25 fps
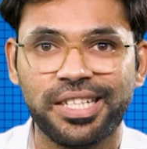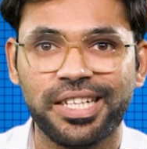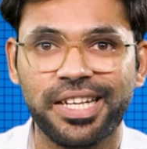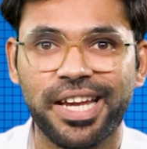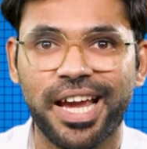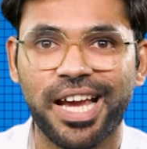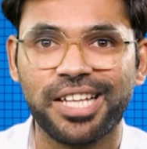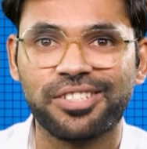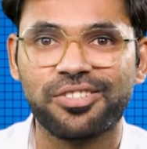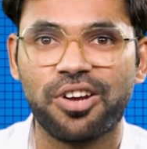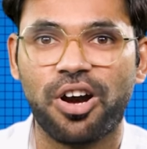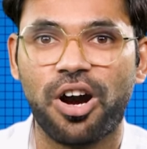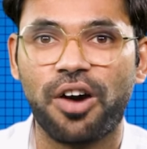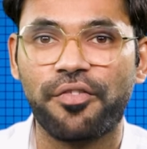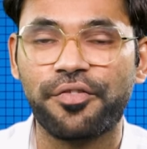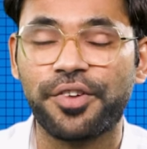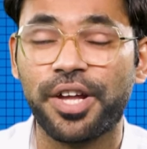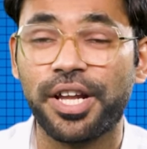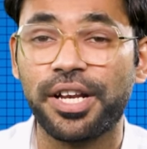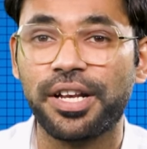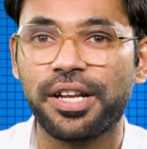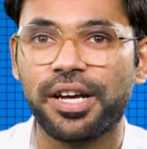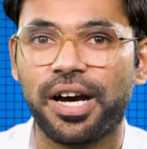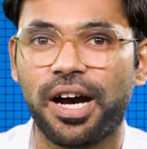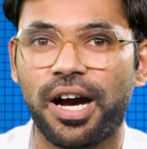She has
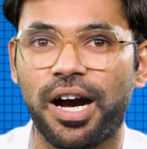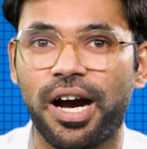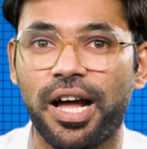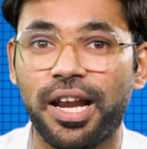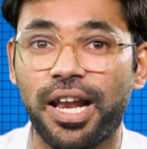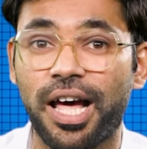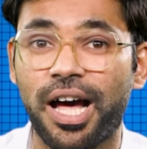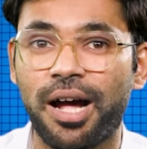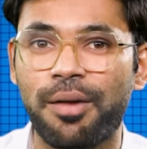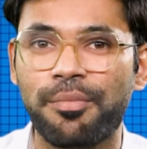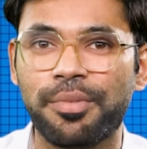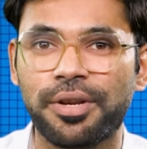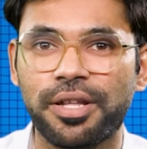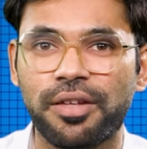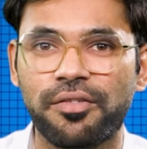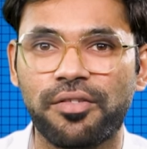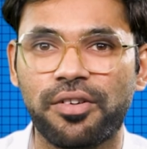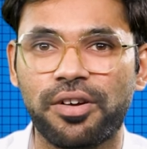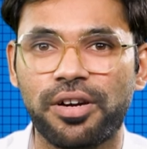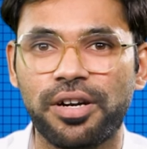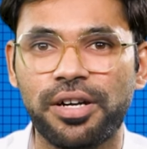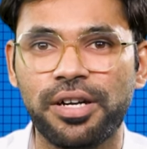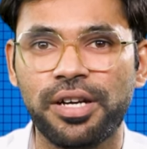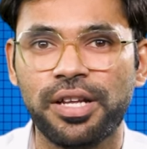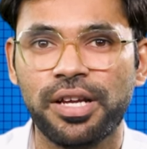often alarmed the
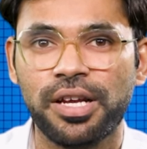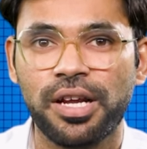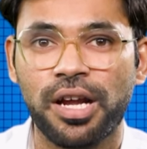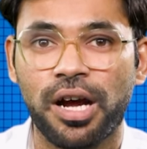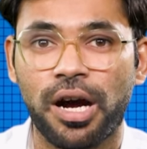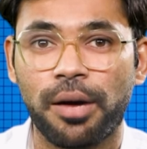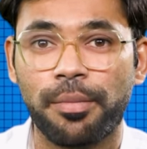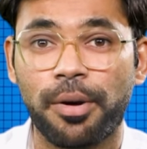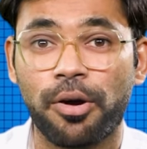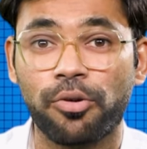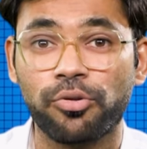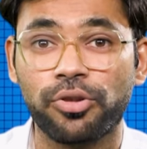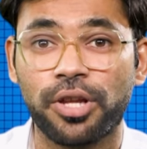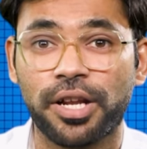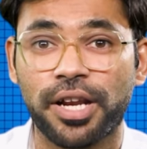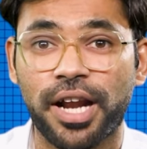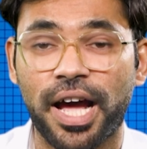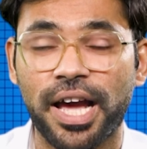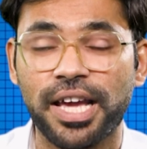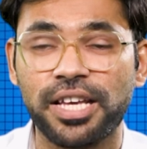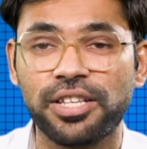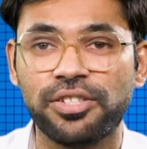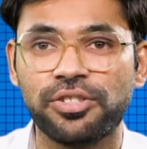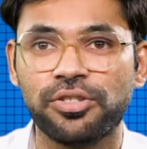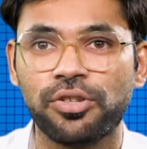world about the
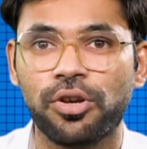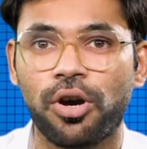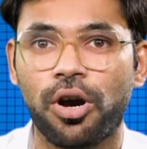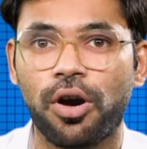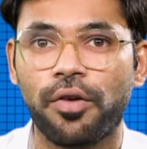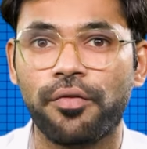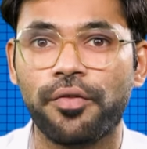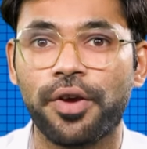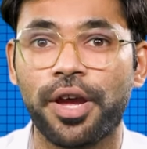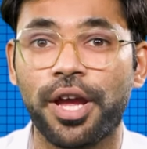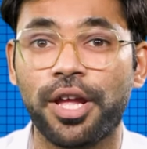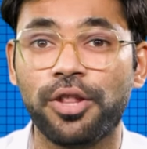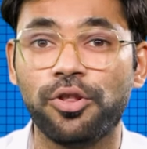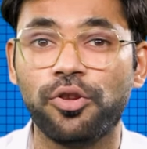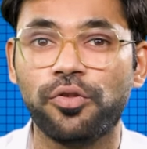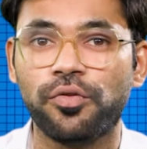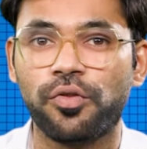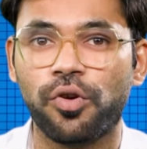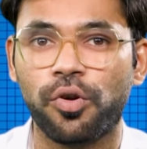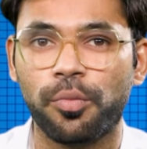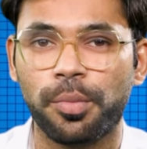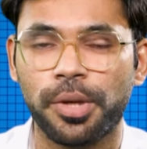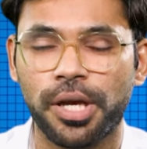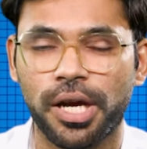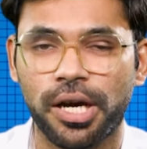rise of
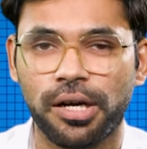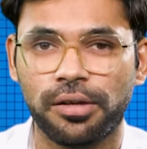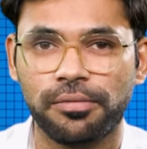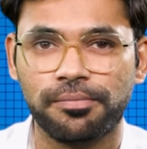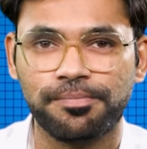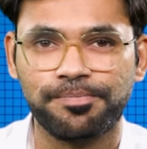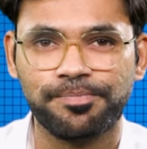Hinduphobia.